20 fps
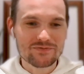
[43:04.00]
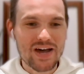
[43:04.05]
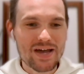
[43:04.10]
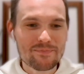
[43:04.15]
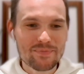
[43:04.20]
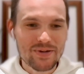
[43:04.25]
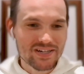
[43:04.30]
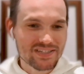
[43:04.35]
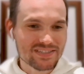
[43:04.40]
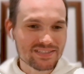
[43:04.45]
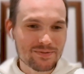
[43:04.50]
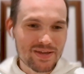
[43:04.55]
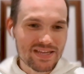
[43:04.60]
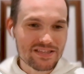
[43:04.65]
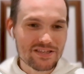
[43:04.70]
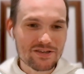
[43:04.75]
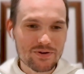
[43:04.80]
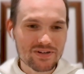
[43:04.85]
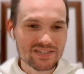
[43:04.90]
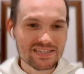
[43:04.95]
$5 to
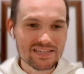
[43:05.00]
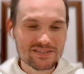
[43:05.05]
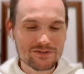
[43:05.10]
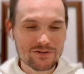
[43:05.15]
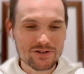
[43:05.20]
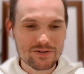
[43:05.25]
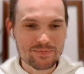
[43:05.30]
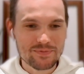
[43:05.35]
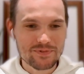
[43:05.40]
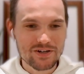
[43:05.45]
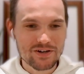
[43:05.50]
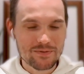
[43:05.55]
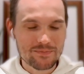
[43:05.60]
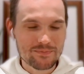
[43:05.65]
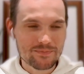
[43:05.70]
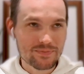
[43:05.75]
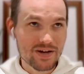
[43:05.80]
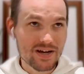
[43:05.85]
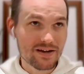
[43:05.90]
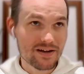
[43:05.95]
make the US history
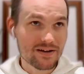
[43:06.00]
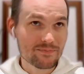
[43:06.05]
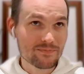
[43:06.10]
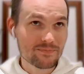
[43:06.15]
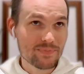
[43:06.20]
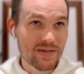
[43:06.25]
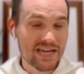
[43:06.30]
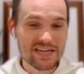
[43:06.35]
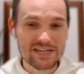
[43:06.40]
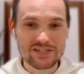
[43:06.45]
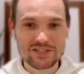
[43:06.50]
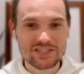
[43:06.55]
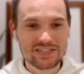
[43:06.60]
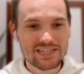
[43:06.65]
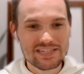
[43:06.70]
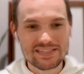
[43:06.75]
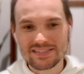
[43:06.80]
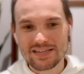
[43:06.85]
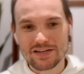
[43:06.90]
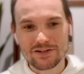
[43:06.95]
page.
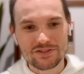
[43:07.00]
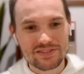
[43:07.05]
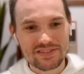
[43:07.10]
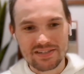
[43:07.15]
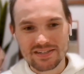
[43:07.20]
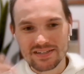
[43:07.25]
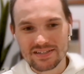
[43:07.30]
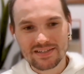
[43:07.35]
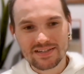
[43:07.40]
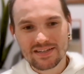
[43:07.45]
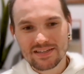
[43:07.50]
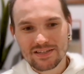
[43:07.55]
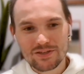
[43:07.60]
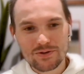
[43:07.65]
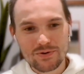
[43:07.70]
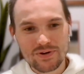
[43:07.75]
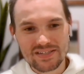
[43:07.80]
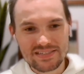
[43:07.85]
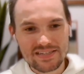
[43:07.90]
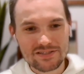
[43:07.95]
He sells the
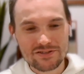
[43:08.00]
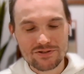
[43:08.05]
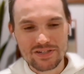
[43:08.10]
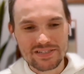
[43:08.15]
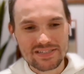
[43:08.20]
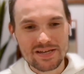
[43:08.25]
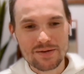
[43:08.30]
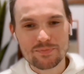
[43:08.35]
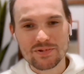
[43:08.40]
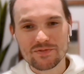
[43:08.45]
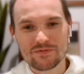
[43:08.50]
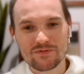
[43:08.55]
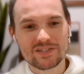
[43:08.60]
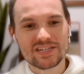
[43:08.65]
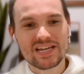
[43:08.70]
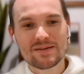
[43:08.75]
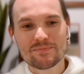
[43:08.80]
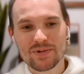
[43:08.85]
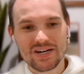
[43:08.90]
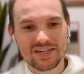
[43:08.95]
US history template for
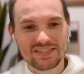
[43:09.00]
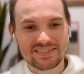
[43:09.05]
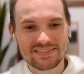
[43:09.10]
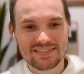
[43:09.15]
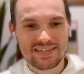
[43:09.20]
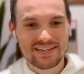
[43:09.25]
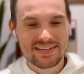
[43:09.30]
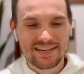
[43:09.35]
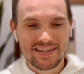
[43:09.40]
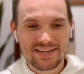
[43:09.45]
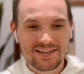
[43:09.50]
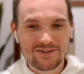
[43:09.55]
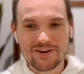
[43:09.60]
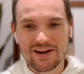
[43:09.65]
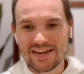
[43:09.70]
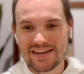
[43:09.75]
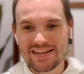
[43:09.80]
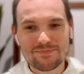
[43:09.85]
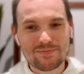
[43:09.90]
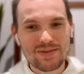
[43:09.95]
$10.
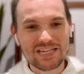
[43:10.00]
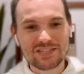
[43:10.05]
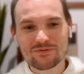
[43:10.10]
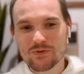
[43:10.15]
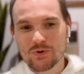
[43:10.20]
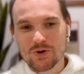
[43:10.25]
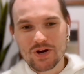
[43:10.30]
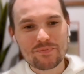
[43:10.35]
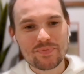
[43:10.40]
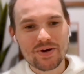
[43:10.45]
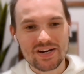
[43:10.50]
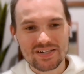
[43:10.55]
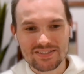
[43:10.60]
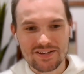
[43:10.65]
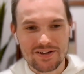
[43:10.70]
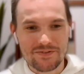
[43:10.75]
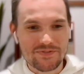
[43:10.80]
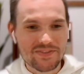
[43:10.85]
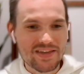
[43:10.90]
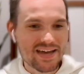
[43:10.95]
Great. He makes
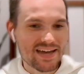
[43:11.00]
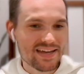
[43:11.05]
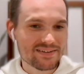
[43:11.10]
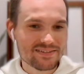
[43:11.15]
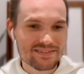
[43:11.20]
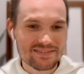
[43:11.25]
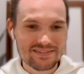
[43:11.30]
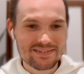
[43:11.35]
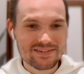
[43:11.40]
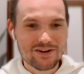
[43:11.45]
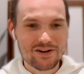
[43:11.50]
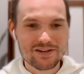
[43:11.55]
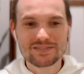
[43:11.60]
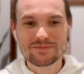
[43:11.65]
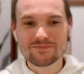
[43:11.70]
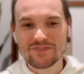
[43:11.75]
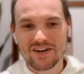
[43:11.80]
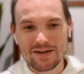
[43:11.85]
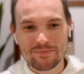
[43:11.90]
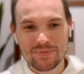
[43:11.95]
$40 off that. Costs
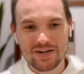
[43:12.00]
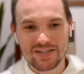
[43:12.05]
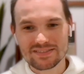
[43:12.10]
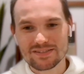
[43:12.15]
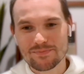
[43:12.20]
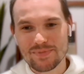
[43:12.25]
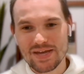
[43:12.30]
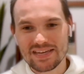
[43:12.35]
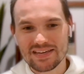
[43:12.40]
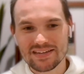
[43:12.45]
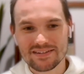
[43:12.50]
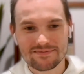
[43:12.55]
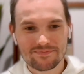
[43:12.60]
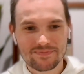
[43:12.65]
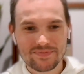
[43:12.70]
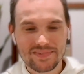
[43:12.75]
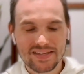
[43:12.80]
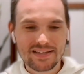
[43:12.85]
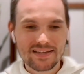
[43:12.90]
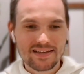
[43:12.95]
him $5 to make it.
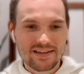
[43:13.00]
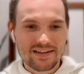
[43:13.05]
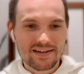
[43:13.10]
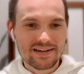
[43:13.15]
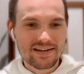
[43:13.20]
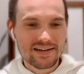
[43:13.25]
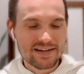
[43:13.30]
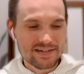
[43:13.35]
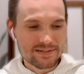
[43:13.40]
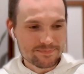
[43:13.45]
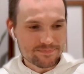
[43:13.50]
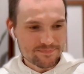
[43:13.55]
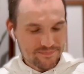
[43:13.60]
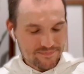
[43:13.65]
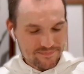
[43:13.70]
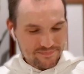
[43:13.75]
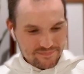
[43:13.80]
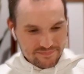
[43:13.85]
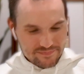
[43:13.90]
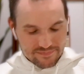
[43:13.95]
And
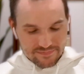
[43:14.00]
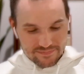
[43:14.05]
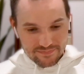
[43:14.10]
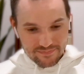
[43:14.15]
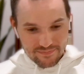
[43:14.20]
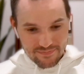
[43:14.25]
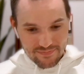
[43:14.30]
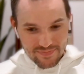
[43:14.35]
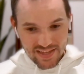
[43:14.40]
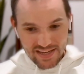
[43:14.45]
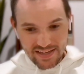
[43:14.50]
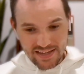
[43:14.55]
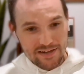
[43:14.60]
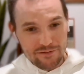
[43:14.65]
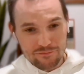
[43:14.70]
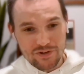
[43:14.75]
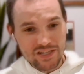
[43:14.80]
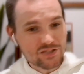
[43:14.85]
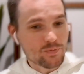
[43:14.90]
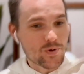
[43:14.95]

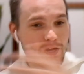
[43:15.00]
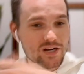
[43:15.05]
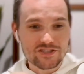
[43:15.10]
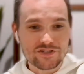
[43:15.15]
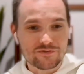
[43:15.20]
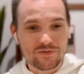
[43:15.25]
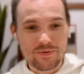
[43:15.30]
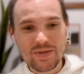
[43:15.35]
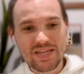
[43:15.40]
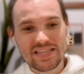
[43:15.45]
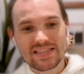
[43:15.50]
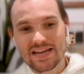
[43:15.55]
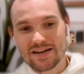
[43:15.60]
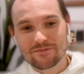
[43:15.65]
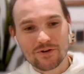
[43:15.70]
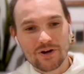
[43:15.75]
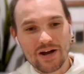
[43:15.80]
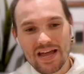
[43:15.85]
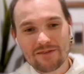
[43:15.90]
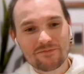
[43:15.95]
rinse, wash, and repeat
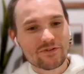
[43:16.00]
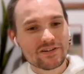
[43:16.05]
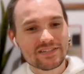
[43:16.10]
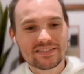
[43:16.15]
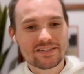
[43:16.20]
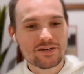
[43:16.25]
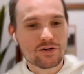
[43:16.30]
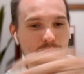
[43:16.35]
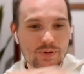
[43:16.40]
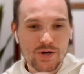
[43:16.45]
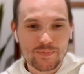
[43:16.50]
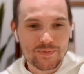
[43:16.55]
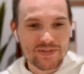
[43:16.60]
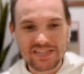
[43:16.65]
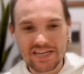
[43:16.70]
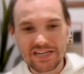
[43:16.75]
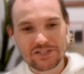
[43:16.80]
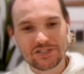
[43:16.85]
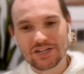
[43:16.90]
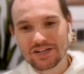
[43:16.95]
that for every single
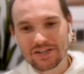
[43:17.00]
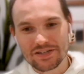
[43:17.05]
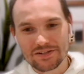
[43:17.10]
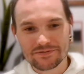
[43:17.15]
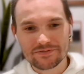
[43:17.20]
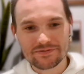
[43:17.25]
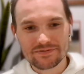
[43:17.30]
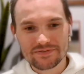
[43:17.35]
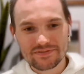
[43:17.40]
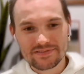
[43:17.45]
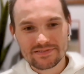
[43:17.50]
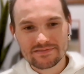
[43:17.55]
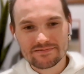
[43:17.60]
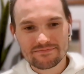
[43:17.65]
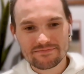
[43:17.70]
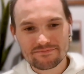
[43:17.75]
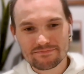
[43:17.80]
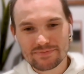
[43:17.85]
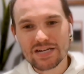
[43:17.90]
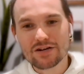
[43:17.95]
permutation of
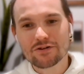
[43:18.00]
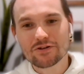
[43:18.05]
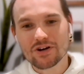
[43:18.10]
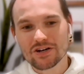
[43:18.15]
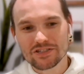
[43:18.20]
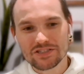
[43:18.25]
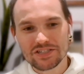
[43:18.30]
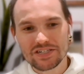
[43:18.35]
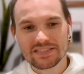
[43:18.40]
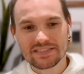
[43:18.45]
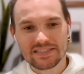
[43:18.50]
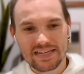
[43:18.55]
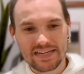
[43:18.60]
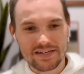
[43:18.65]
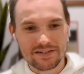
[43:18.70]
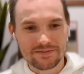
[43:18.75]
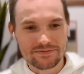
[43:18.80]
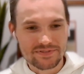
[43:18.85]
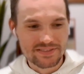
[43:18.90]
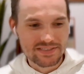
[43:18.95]
bingo card you can
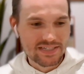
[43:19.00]
think of.